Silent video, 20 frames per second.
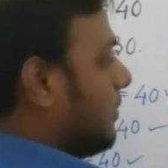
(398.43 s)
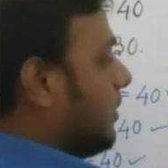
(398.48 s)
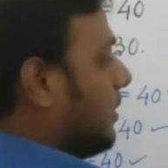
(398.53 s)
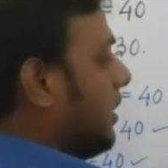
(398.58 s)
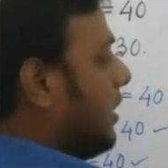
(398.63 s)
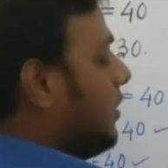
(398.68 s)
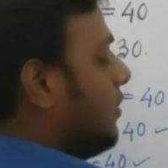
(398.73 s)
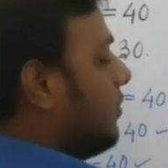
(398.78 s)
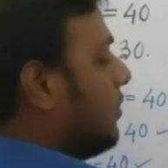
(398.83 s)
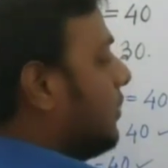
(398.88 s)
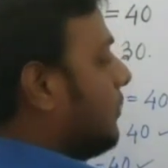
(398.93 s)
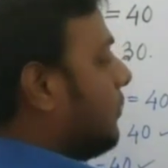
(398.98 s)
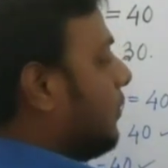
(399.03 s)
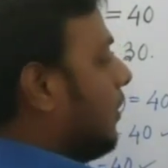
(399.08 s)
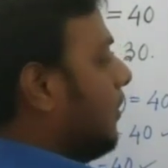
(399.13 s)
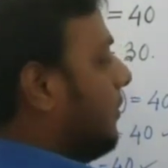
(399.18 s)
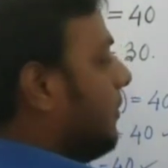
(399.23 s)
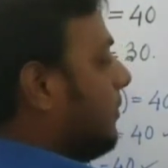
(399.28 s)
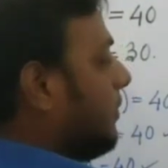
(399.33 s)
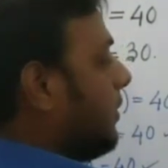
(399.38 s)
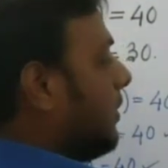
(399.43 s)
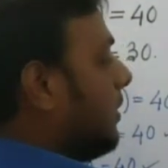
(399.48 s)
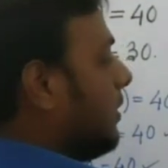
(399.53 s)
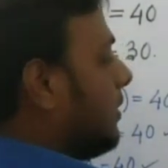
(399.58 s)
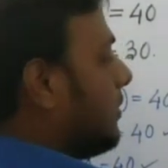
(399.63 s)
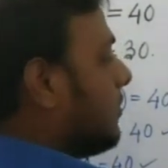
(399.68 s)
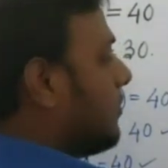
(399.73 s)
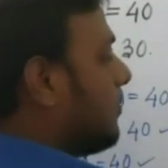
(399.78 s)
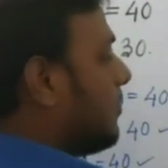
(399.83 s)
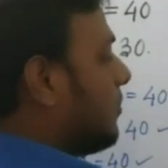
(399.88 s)
into the form
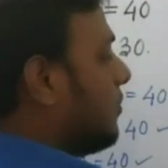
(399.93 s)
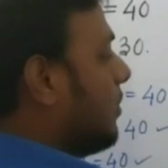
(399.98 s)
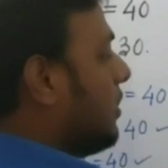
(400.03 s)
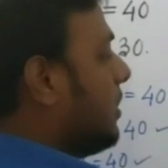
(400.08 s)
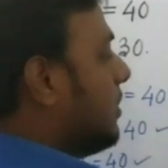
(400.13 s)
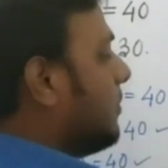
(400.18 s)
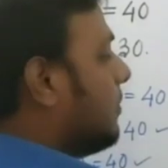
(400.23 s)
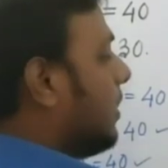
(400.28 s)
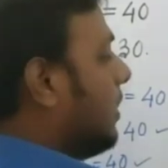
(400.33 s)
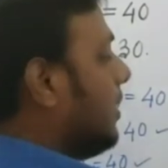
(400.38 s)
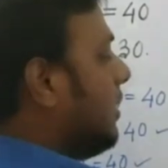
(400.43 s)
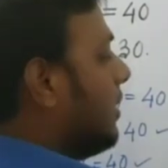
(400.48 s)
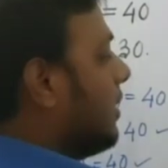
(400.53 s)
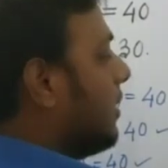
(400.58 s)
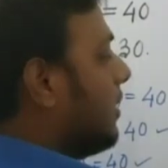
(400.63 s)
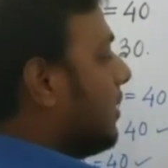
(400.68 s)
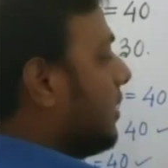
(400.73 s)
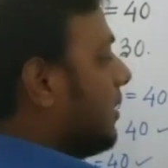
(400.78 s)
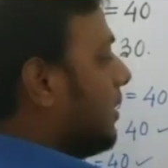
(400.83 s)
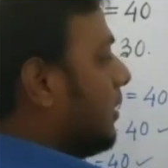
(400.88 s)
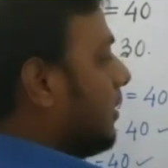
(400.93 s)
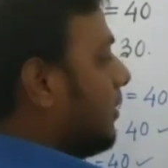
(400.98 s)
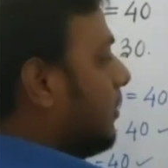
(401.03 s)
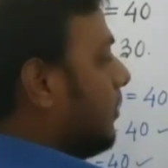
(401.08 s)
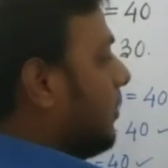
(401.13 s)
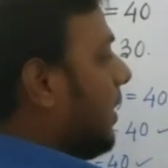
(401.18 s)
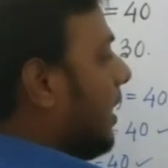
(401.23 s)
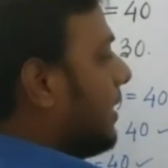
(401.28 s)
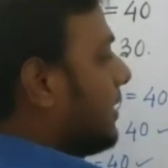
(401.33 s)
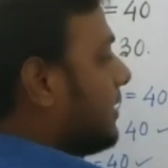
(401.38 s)
21
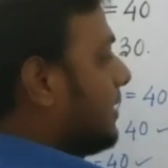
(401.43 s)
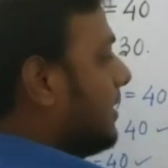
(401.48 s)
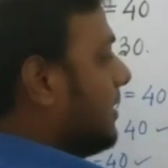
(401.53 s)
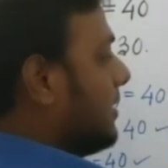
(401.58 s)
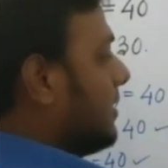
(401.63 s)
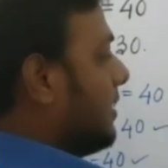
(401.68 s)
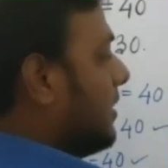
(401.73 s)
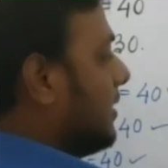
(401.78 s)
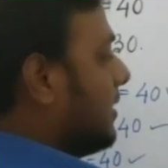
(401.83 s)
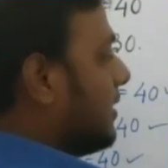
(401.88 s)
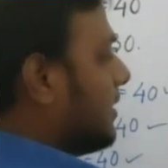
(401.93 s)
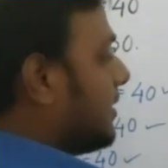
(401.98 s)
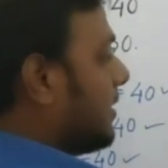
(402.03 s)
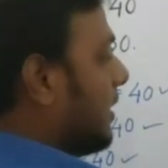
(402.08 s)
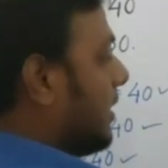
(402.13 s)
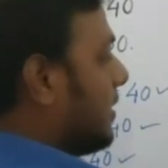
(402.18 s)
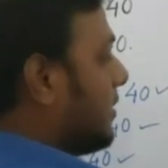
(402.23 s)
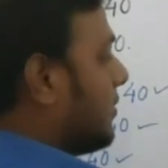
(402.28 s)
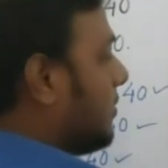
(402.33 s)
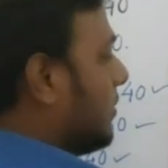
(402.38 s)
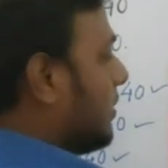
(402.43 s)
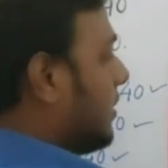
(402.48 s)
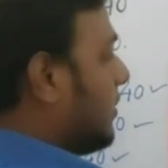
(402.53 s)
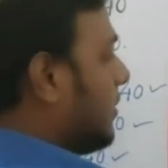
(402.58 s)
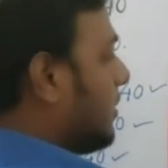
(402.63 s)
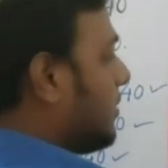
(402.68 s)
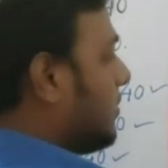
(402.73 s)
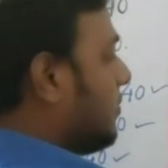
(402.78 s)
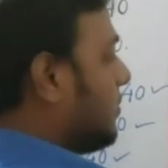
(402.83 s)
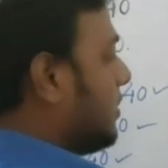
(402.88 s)
plus is in this side, so it
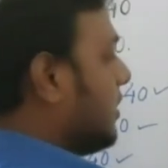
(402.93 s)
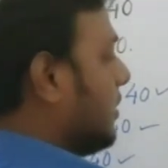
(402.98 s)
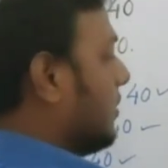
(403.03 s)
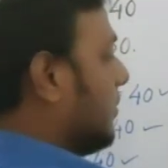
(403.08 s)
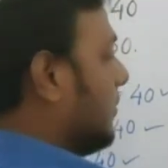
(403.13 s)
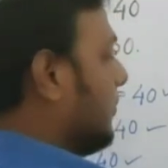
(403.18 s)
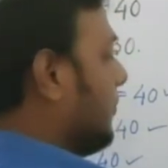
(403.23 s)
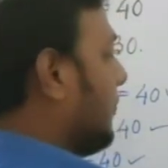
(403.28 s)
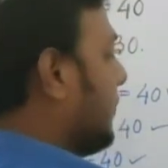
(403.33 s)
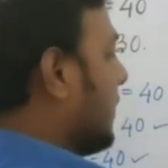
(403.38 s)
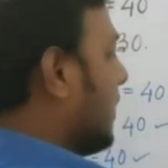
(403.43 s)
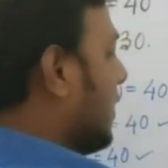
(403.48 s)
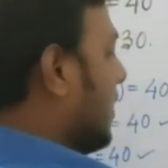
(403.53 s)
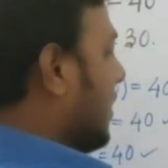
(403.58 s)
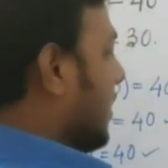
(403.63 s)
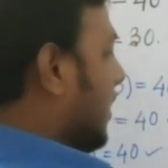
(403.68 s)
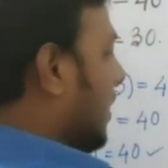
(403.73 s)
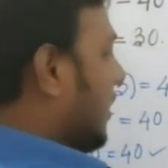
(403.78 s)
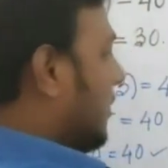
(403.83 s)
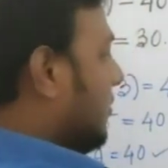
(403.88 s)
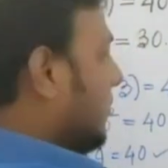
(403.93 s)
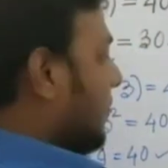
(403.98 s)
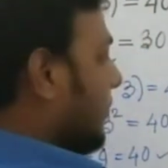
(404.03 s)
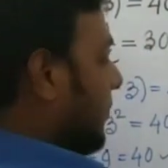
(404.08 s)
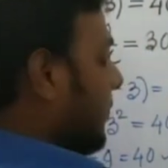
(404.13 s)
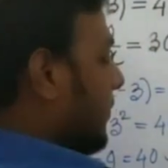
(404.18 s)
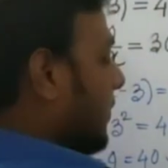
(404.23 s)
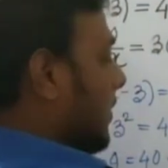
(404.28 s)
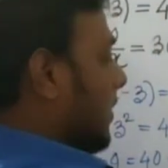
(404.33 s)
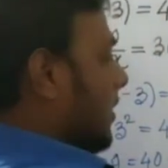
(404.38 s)
was to 0.
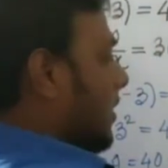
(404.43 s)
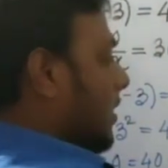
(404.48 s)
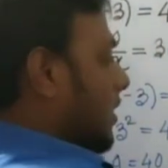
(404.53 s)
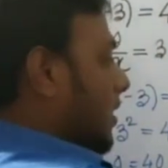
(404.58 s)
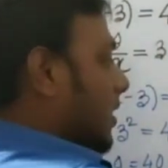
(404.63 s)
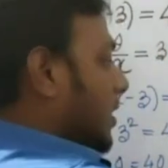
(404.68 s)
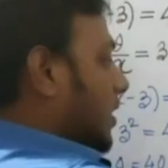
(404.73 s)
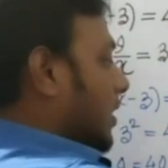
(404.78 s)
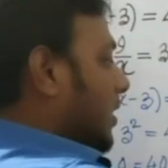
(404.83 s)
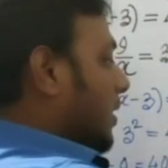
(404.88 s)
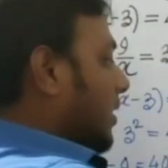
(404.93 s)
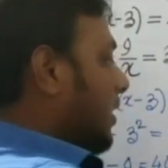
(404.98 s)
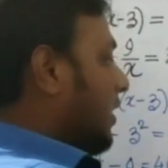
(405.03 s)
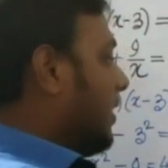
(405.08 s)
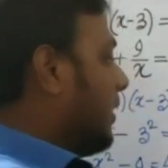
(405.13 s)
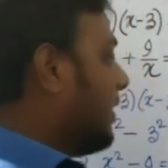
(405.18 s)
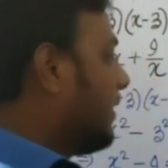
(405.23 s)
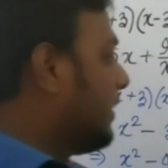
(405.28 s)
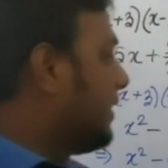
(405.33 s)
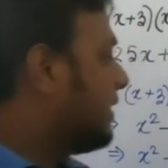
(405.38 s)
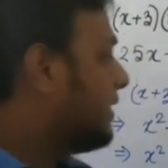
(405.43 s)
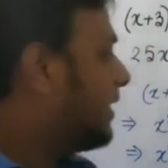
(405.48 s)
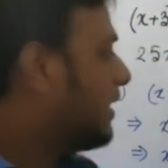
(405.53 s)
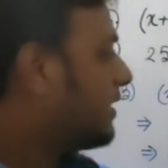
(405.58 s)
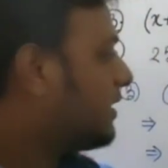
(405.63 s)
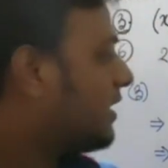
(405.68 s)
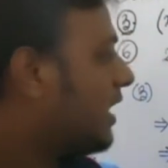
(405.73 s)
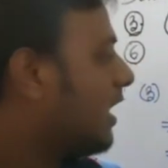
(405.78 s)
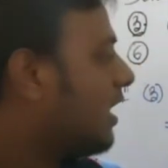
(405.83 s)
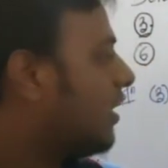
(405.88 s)
Now this is the
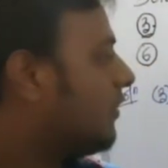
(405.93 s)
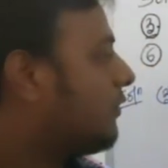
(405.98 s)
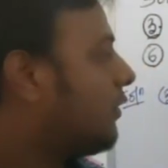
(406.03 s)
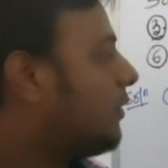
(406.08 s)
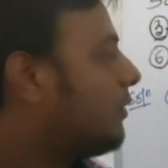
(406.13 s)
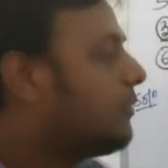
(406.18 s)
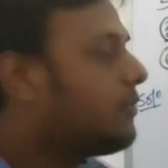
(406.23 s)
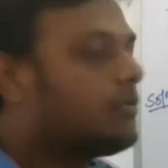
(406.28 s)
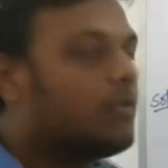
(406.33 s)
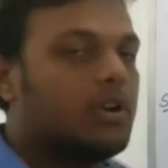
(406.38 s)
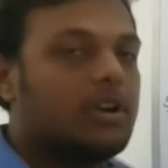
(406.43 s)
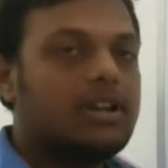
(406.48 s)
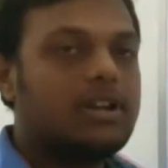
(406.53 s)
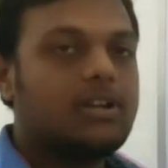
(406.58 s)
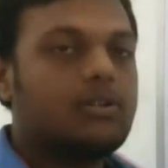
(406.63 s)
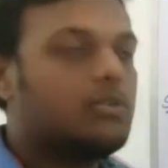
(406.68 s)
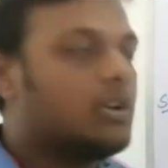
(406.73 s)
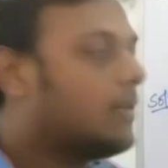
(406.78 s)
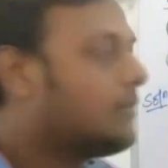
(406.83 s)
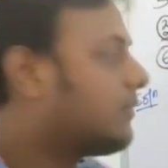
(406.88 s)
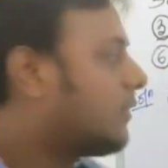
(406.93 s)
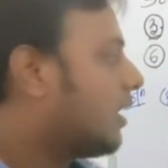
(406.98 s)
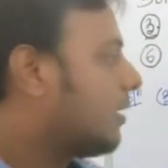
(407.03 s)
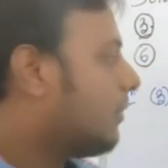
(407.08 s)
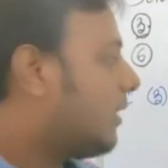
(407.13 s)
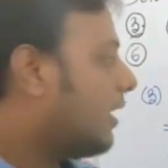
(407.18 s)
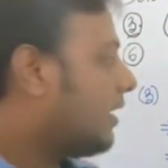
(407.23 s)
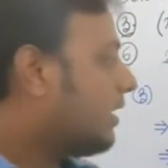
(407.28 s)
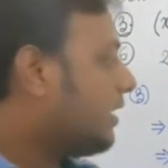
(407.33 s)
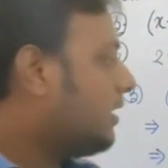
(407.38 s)
standard form of quadratic. We have
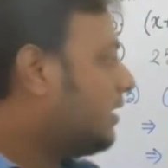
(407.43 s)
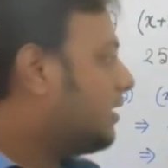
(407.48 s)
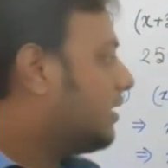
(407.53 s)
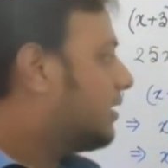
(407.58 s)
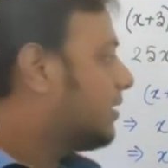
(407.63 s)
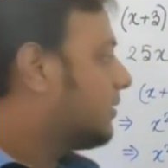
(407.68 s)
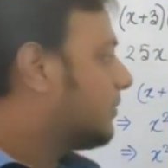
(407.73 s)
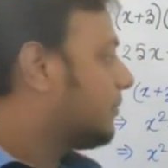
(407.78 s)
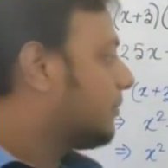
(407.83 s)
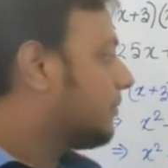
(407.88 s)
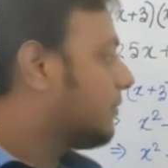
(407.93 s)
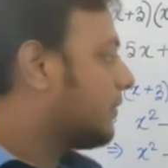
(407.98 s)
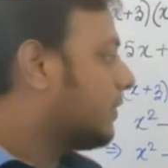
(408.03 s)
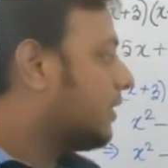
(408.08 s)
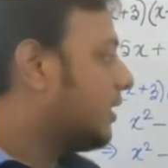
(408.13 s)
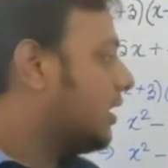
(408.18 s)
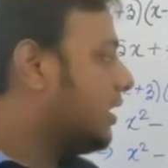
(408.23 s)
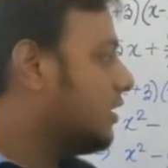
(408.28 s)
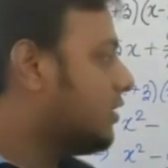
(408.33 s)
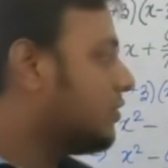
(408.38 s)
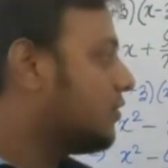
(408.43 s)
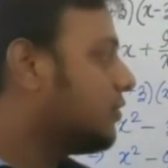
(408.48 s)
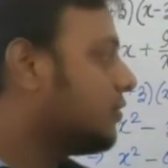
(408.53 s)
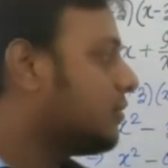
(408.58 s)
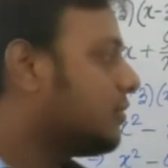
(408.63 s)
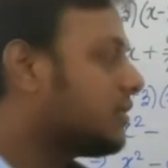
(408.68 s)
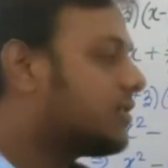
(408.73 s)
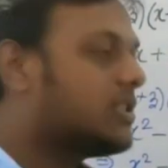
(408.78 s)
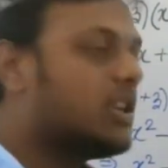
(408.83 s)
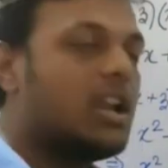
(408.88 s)
converted
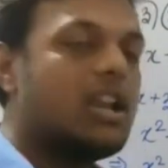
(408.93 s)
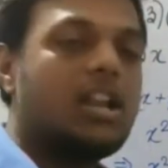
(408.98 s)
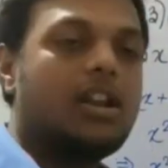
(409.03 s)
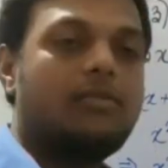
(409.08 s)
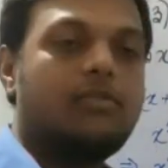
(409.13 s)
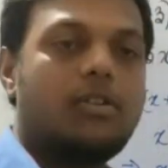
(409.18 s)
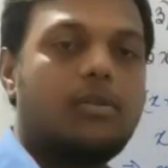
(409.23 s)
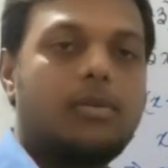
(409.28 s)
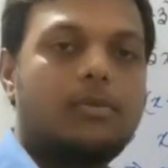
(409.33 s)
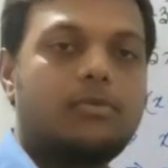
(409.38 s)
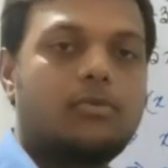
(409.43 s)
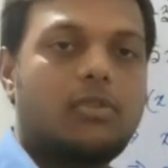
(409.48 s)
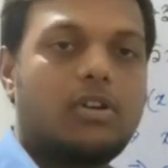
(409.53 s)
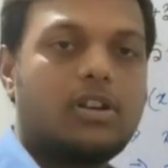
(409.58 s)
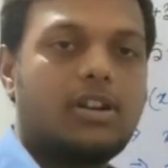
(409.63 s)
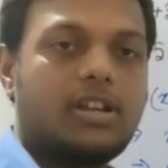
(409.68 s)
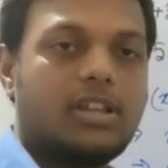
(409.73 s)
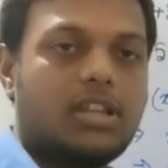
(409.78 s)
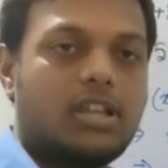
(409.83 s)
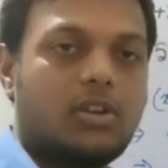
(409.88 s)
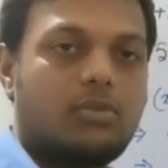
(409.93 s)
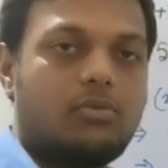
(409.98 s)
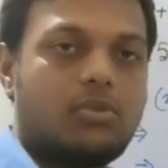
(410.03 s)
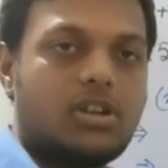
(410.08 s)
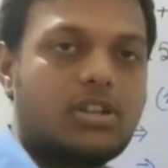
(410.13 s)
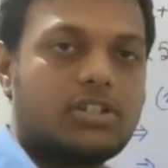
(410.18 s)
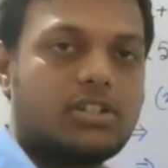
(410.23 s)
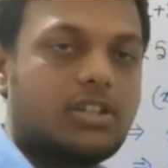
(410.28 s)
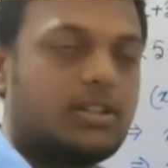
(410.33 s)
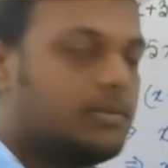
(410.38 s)
into standard form of quadratic
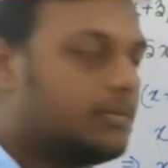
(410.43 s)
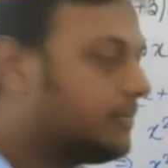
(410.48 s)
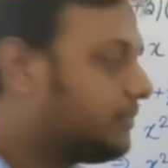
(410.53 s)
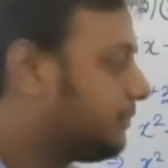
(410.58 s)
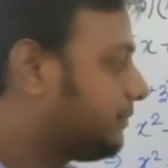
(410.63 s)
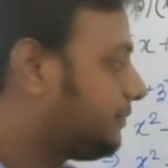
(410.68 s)
equation.